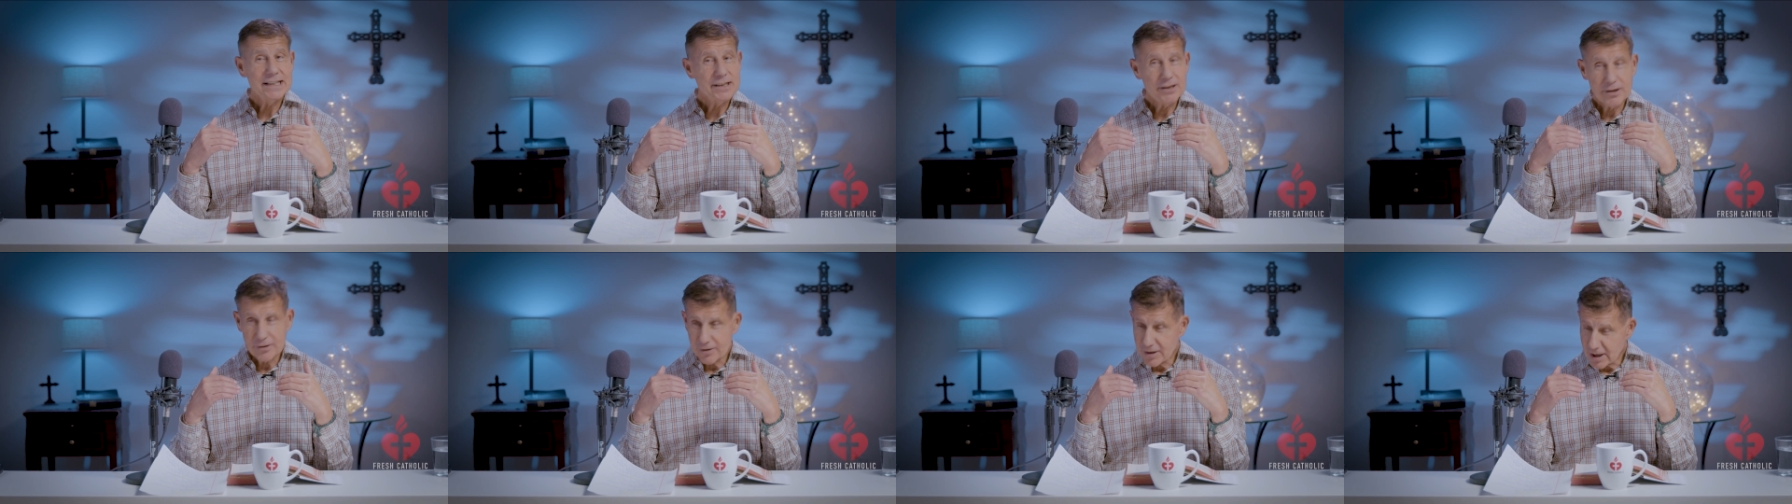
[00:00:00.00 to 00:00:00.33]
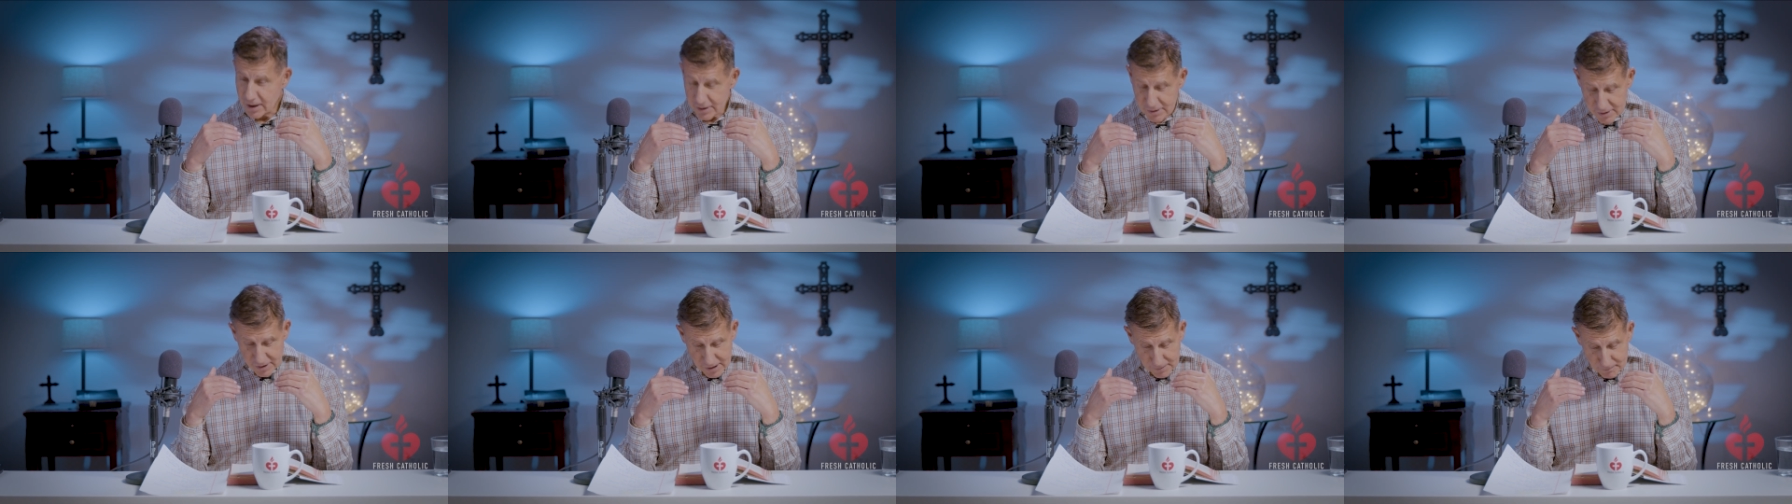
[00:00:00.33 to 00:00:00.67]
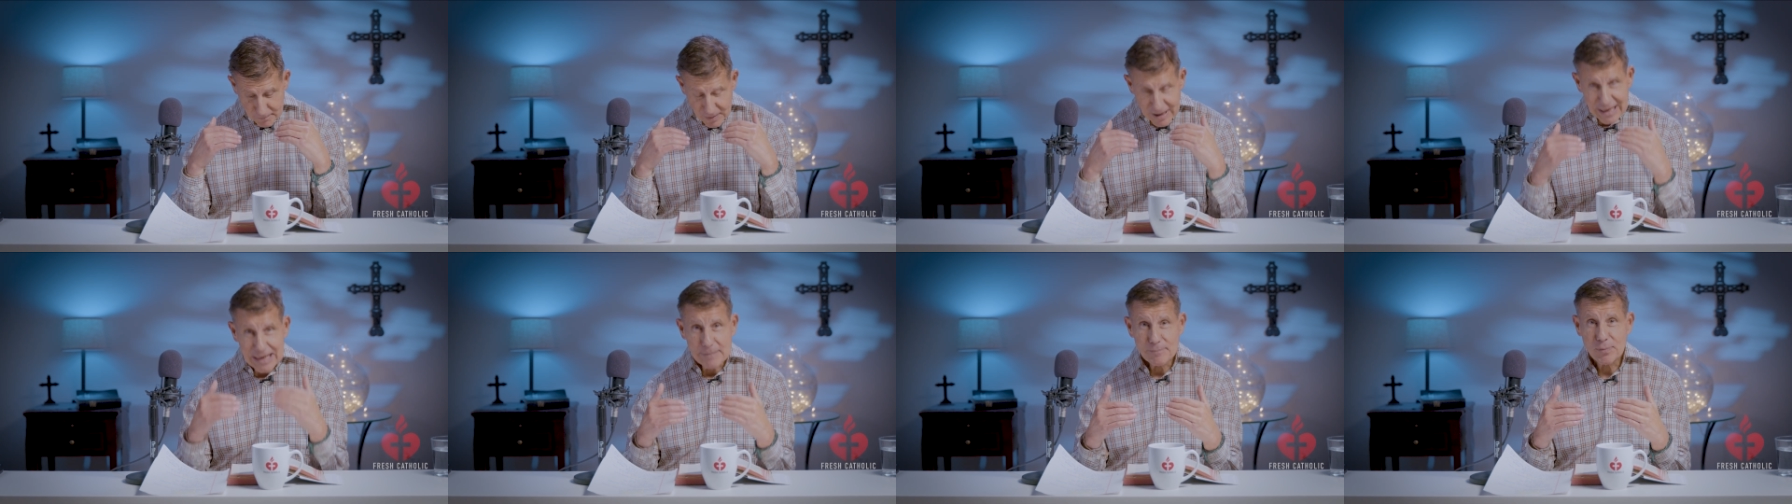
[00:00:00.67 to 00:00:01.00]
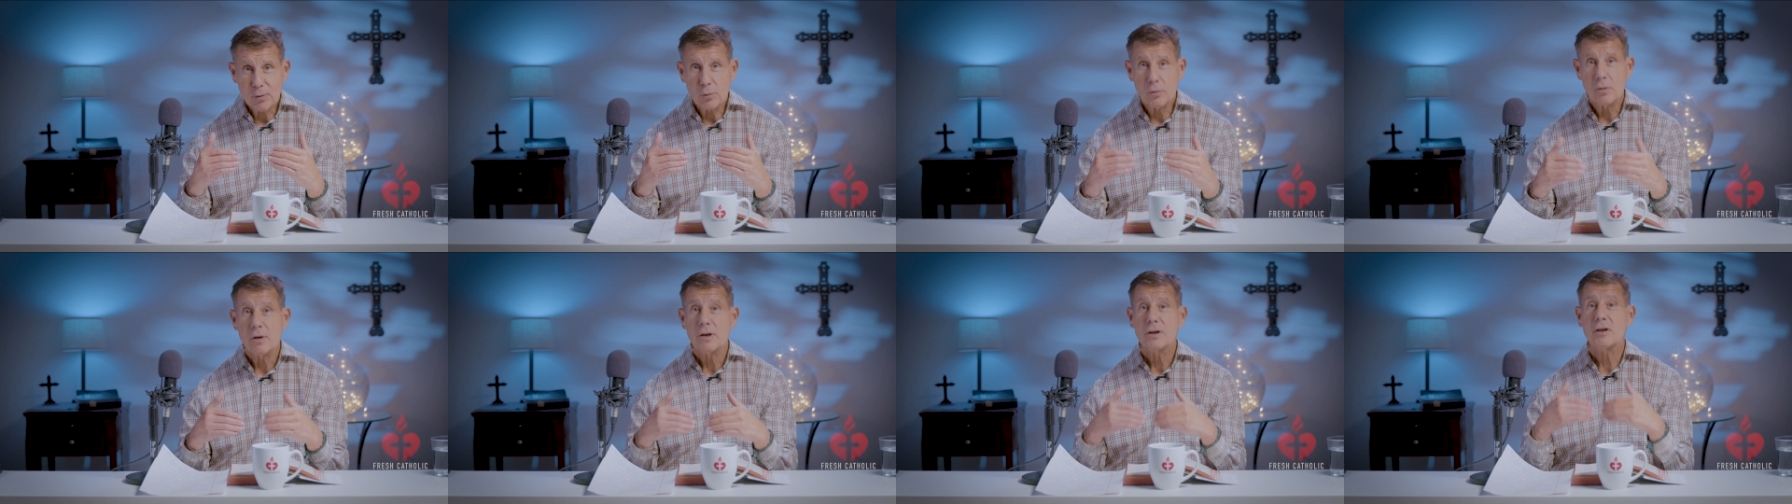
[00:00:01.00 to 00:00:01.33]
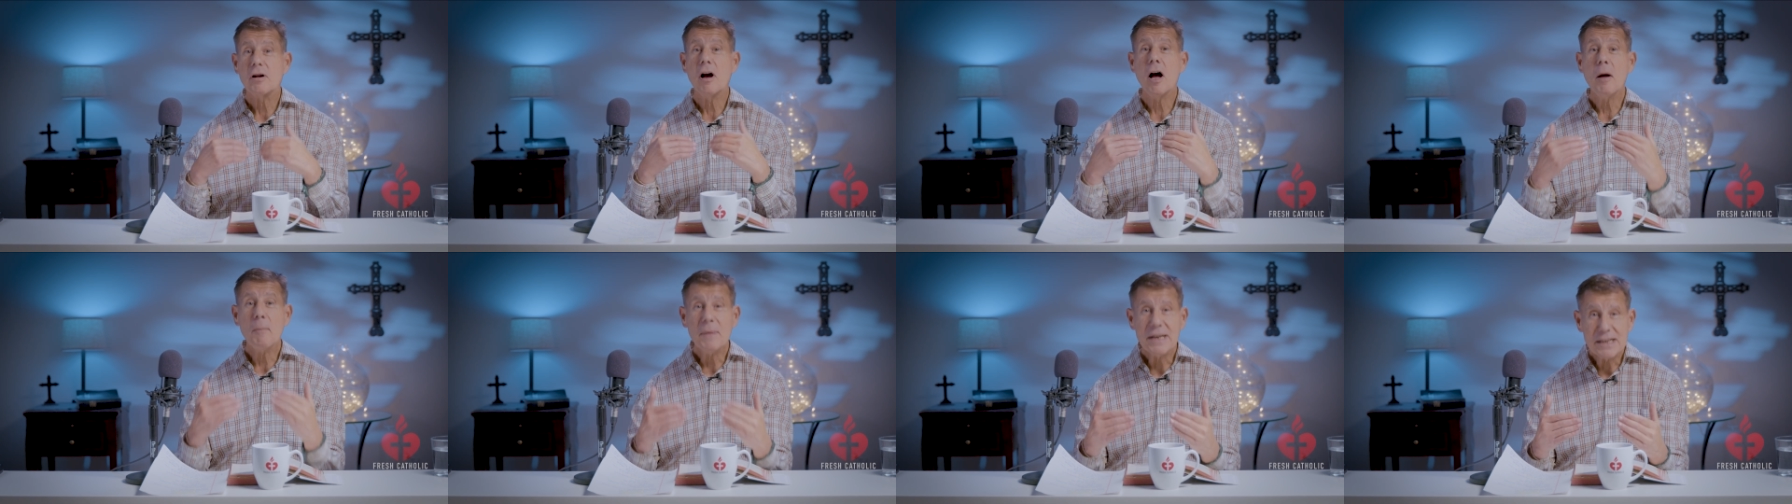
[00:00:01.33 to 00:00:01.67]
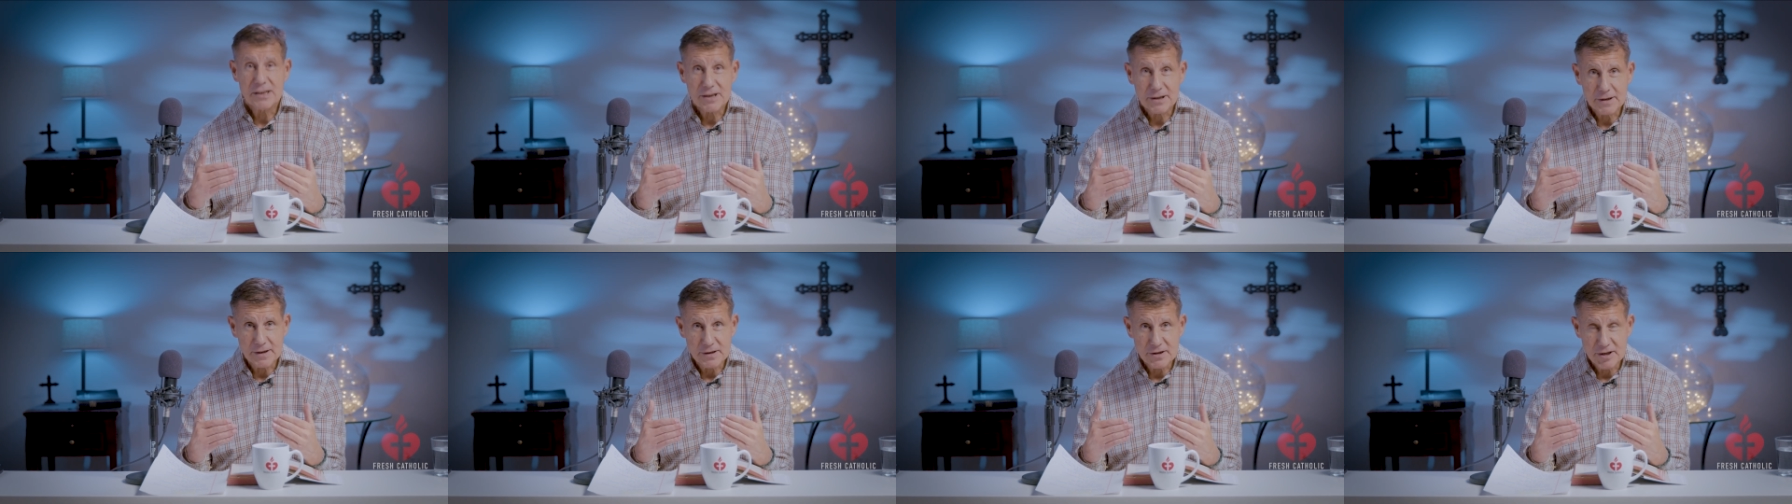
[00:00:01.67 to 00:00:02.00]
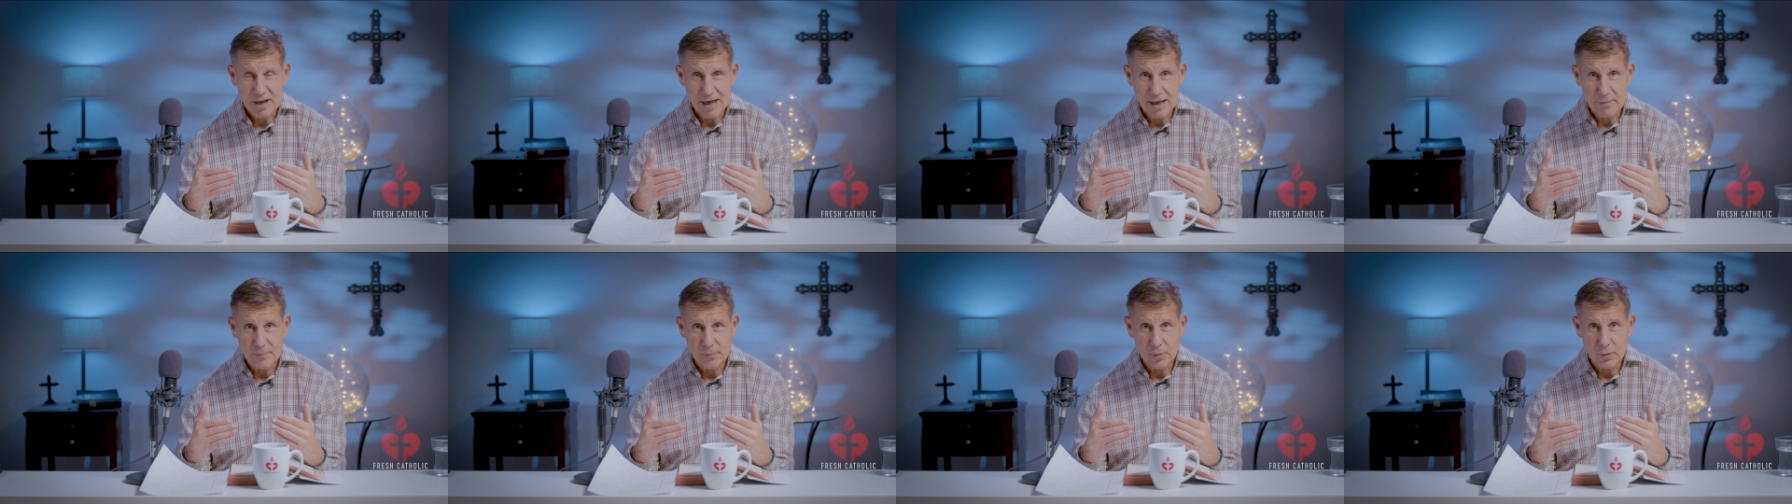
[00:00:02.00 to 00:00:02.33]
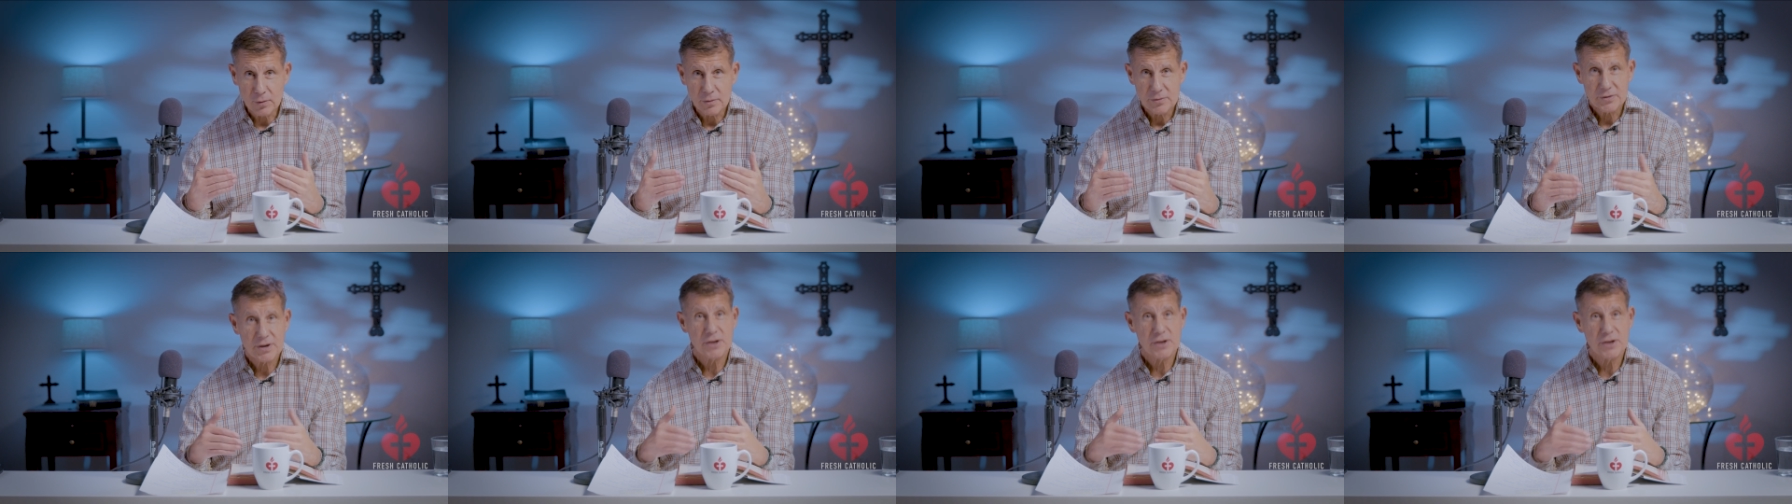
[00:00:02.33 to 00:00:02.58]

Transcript: the people coming to the temple